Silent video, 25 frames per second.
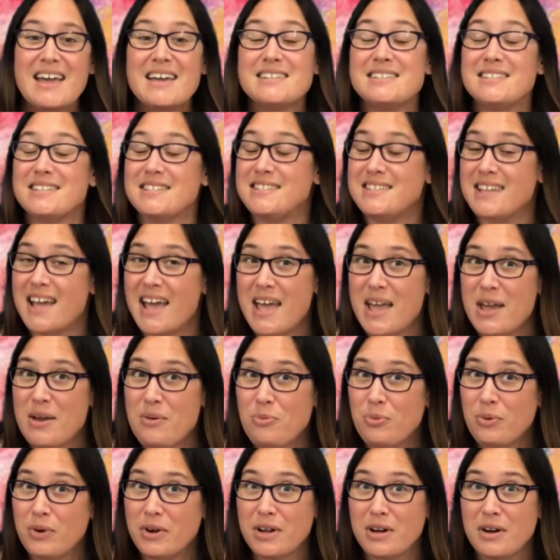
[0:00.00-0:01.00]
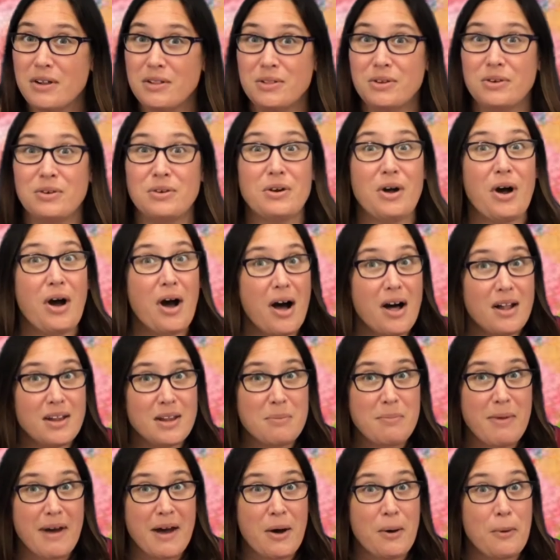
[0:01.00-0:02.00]
Today, we're gonna learn all
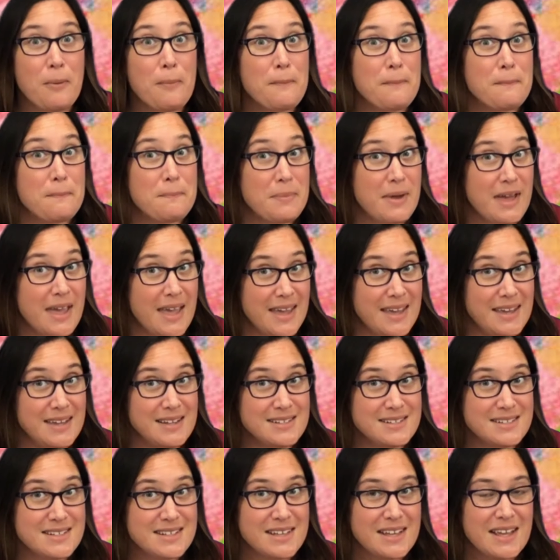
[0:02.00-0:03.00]
about paint,